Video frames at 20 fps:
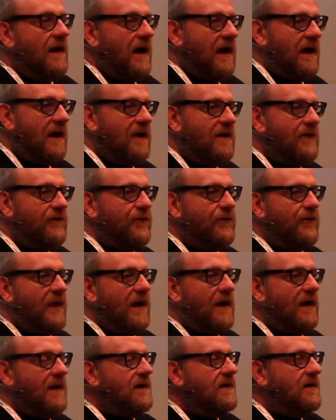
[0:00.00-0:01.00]
have
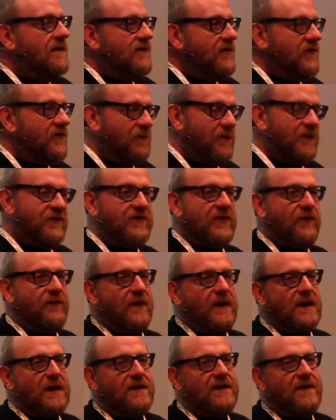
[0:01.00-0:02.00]
a
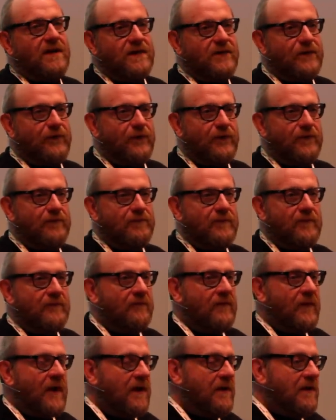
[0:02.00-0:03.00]
specific life.
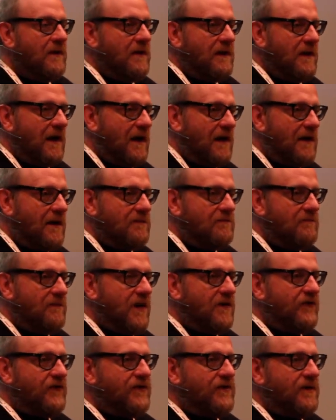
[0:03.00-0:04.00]
Uh,
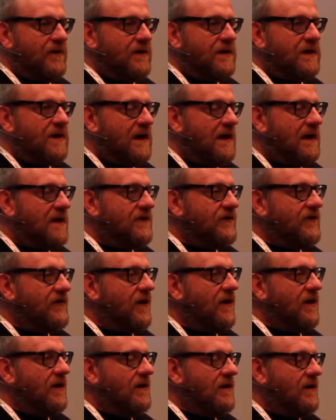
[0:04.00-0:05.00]
most NICADs
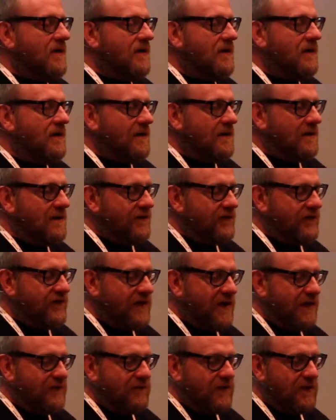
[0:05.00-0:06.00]
are
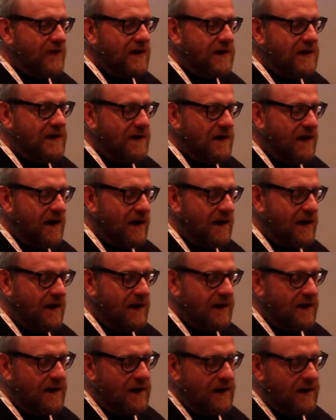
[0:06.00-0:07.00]
generally
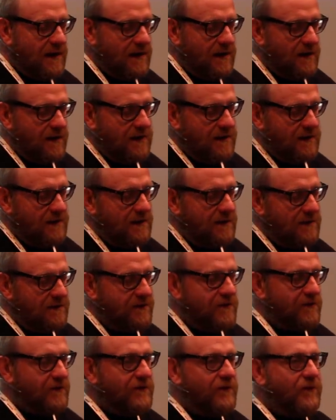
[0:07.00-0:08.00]
uh,
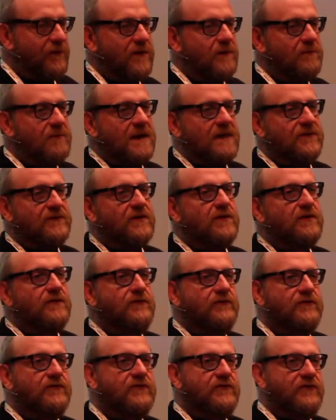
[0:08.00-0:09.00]
good for about
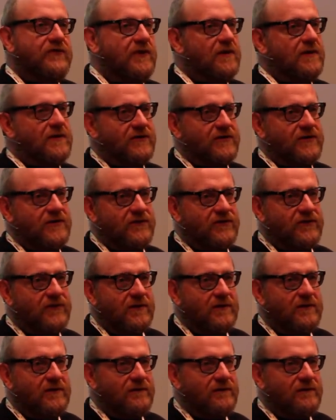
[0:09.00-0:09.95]
100 charges,